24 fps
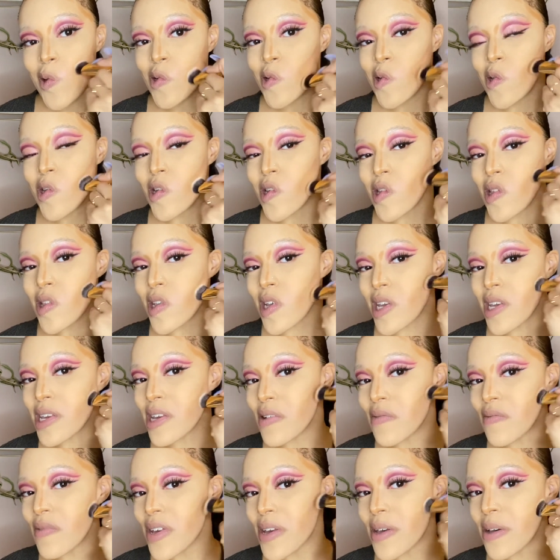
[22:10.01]
just to
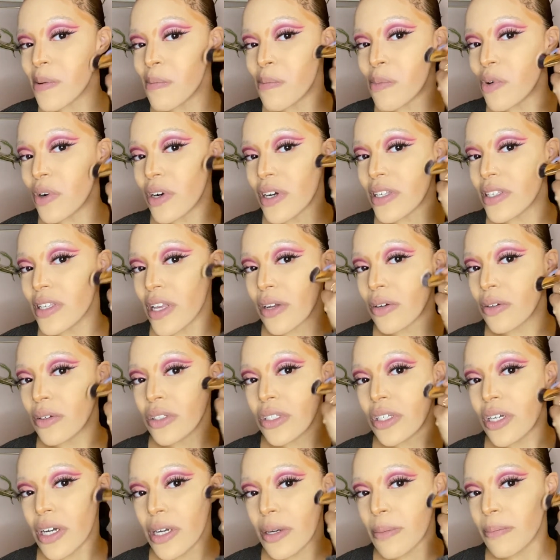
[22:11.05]
give it a more subtle
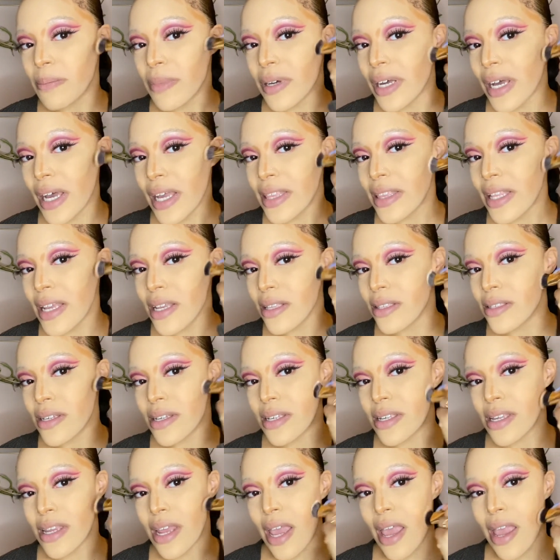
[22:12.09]
look. But I think
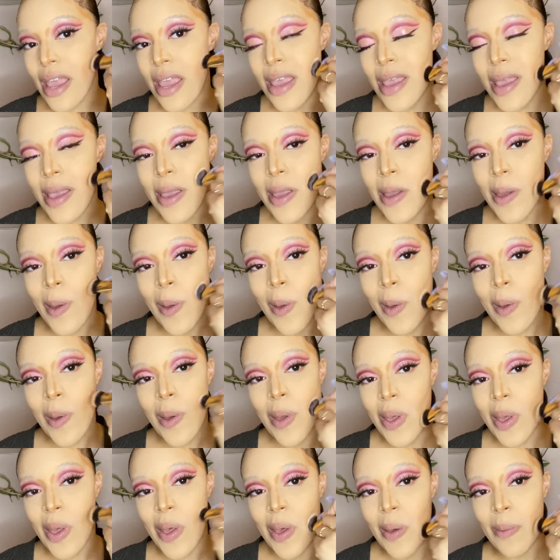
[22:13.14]
today
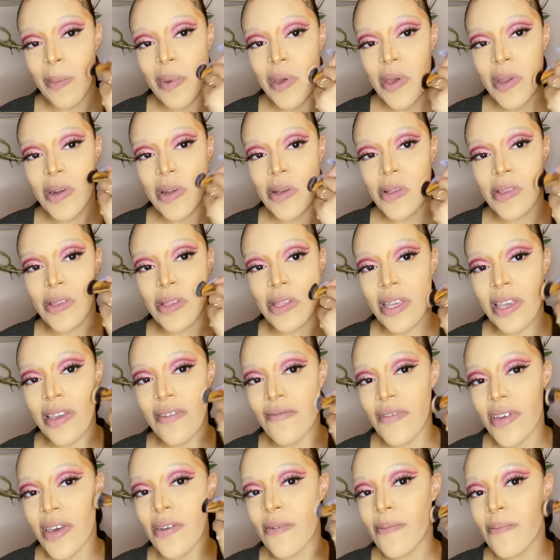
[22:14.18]
I'm gonna leave
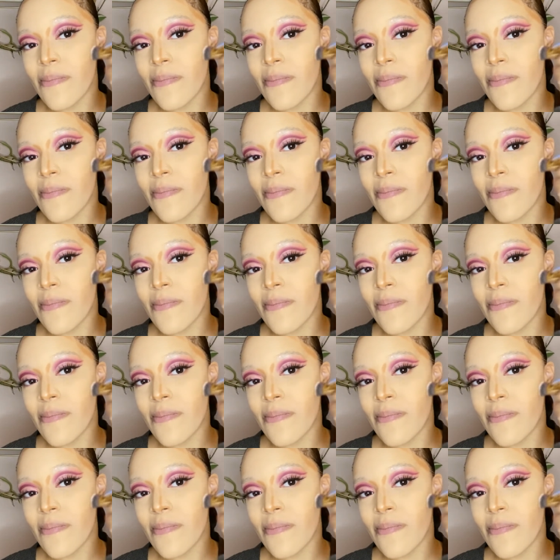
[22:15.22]
it.